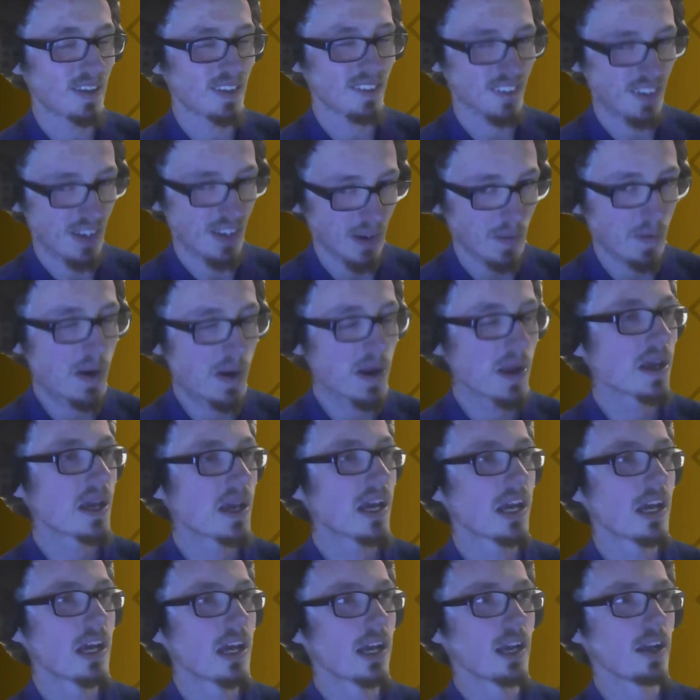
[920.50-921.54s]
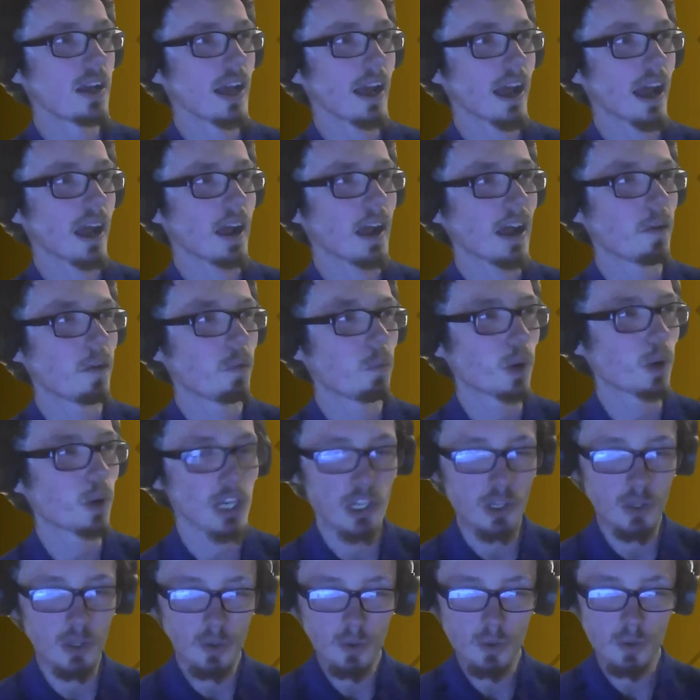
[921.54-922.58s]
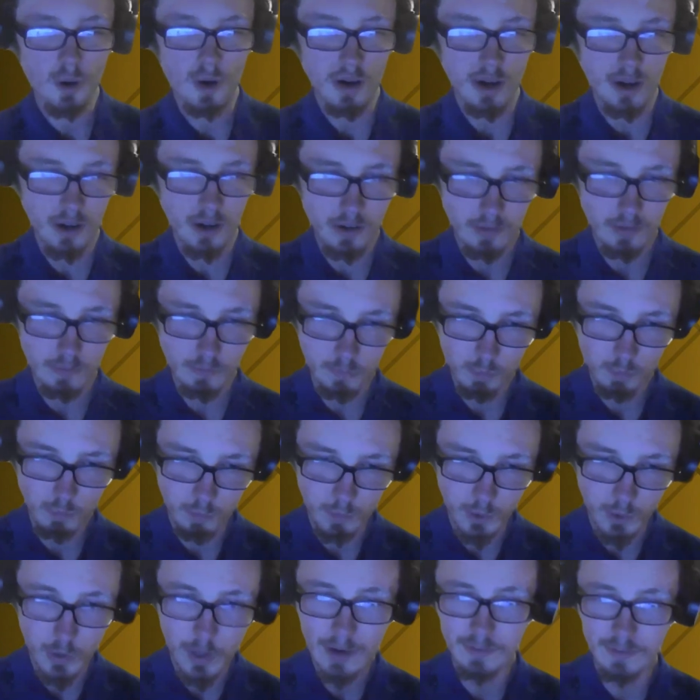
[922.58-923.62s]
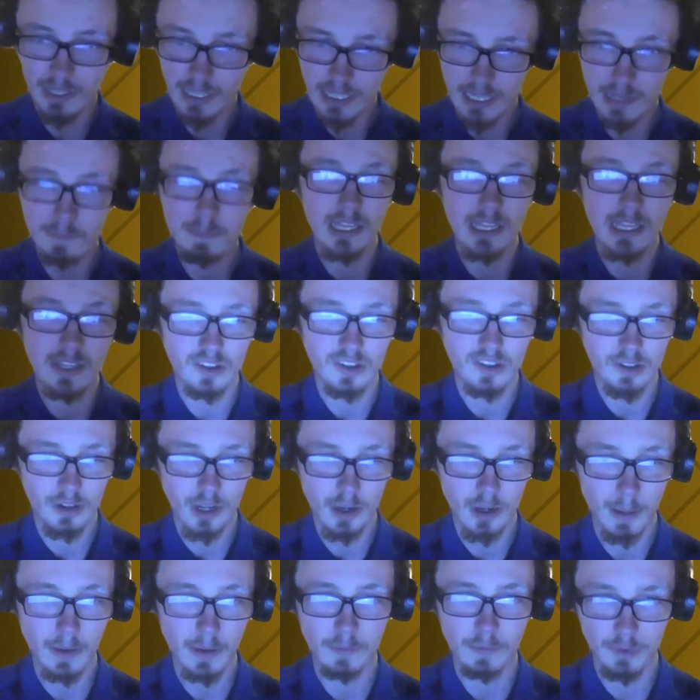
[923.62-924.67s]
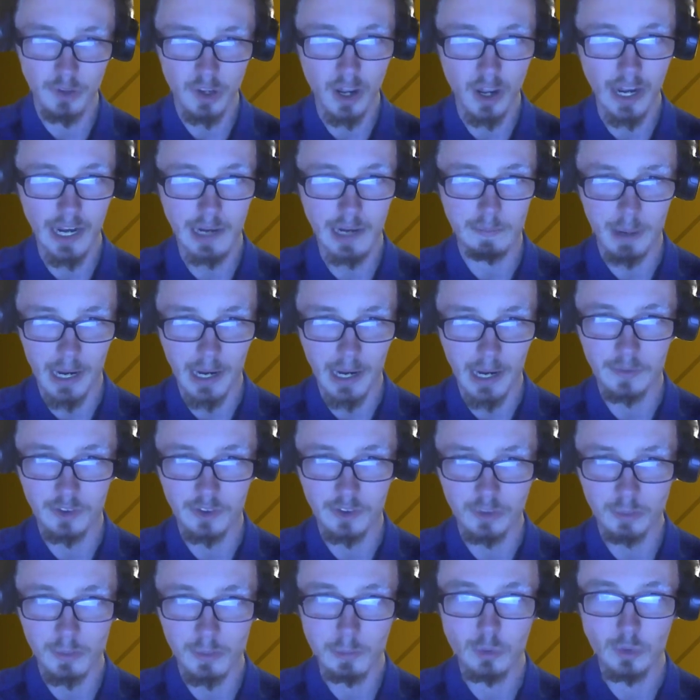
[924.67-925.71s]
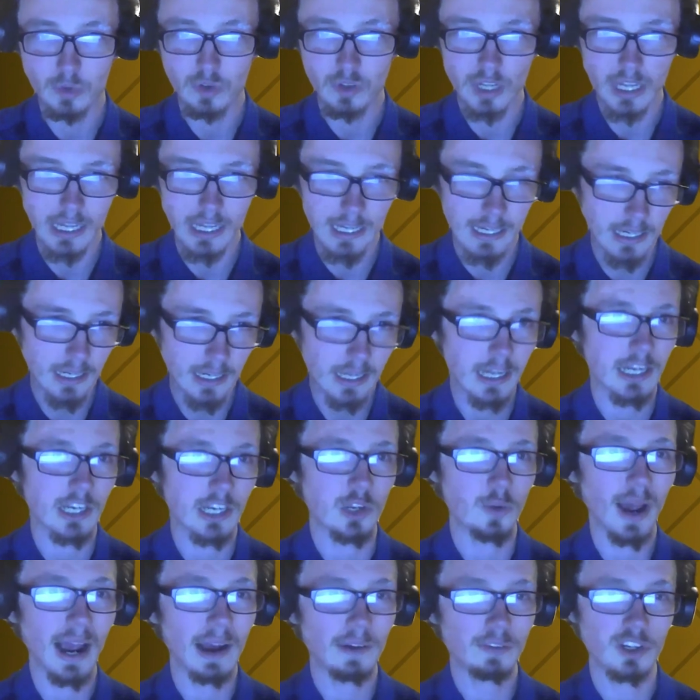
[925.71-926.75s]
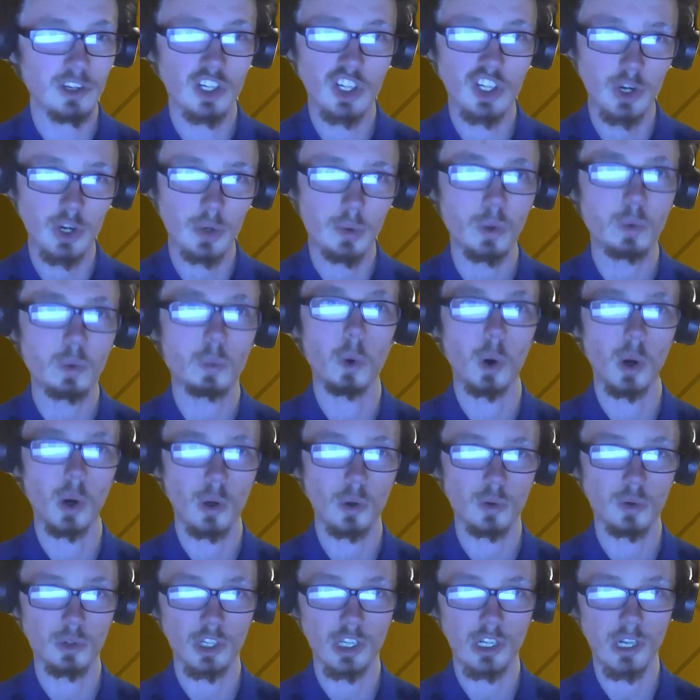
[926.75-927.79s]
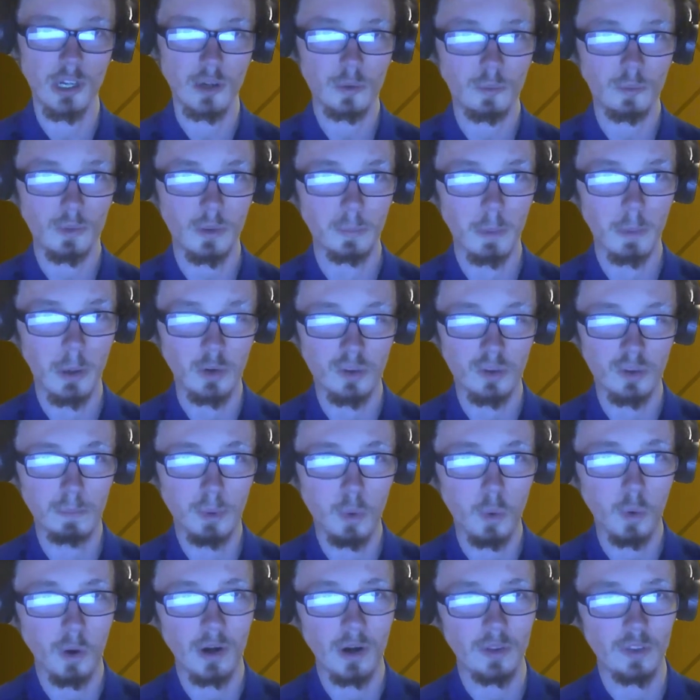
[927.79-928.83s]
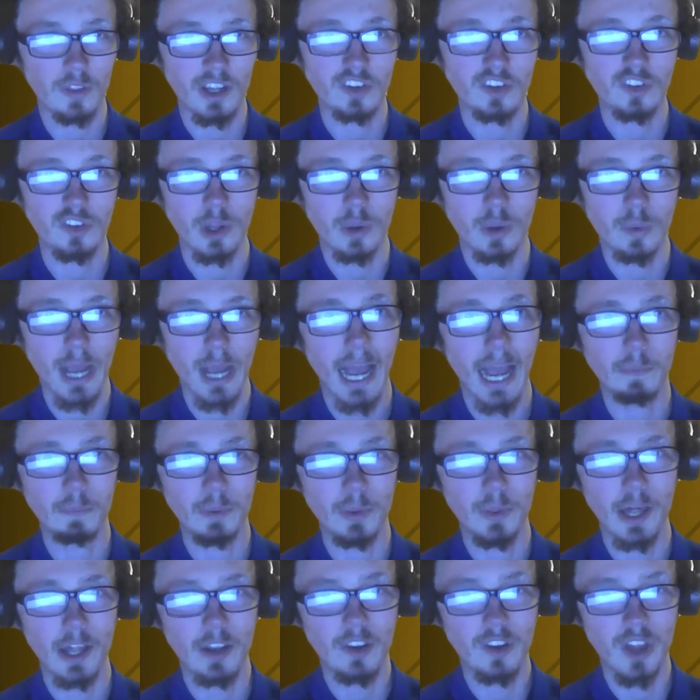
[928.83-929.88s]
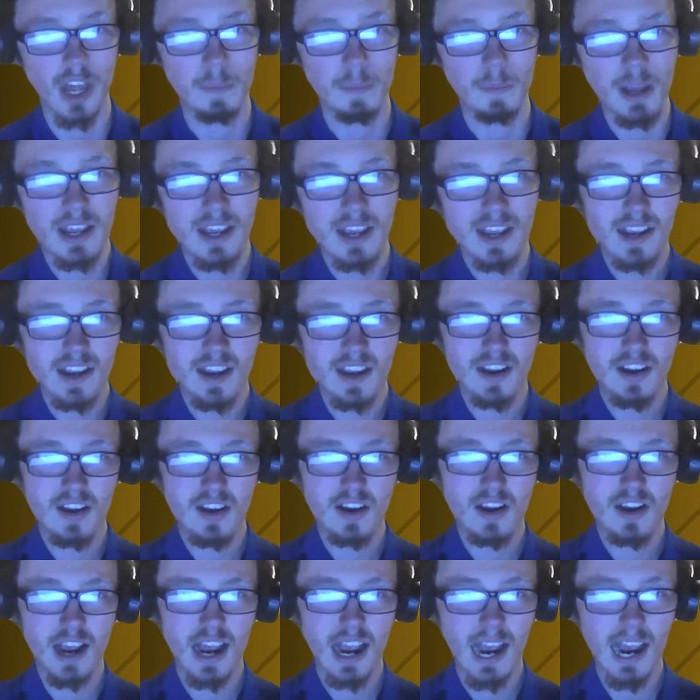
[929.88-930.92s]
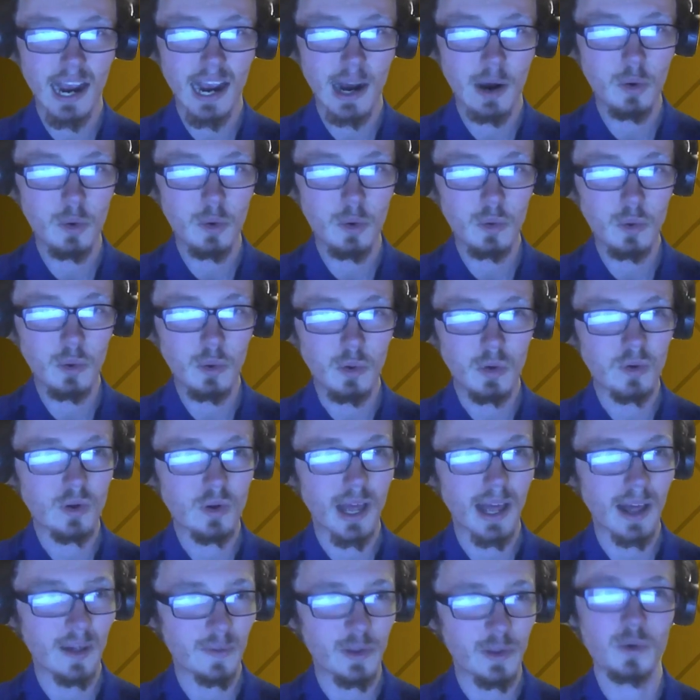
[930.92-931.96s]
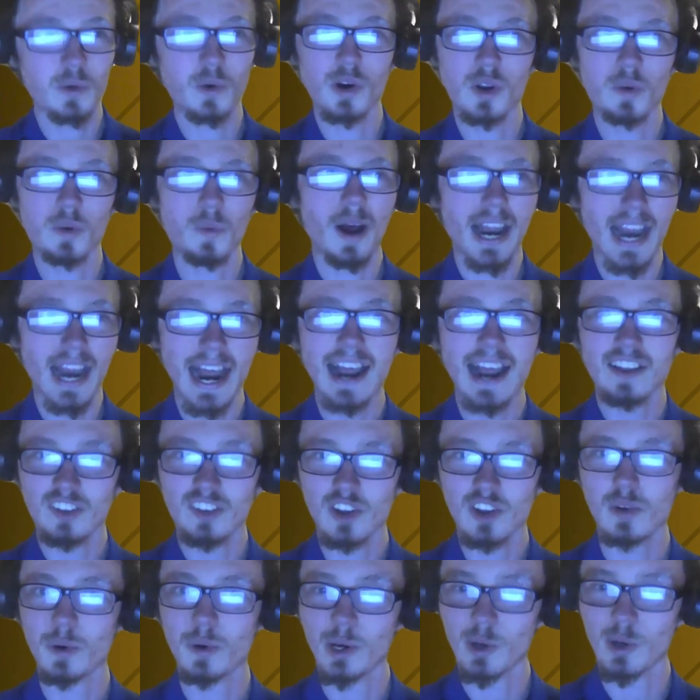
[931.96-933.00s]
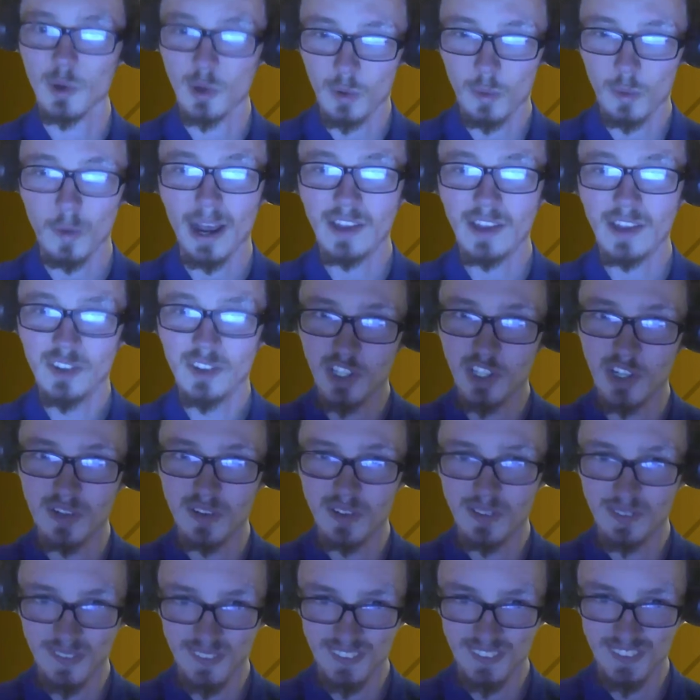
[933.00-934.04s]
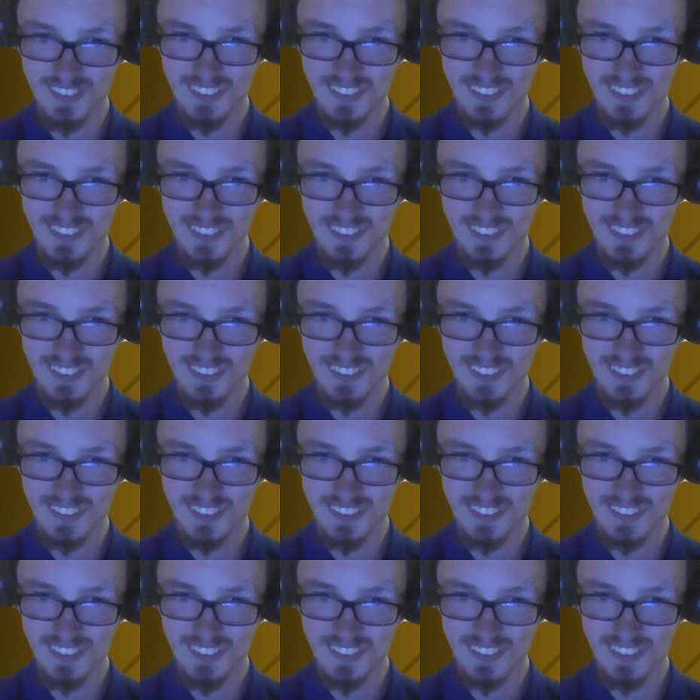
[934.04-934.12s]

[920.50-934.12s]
So when you have a limited amount of time out of these people's day and you have to show the world, the most important things that you can with that time, how, Eleanor, do I ask you a good question?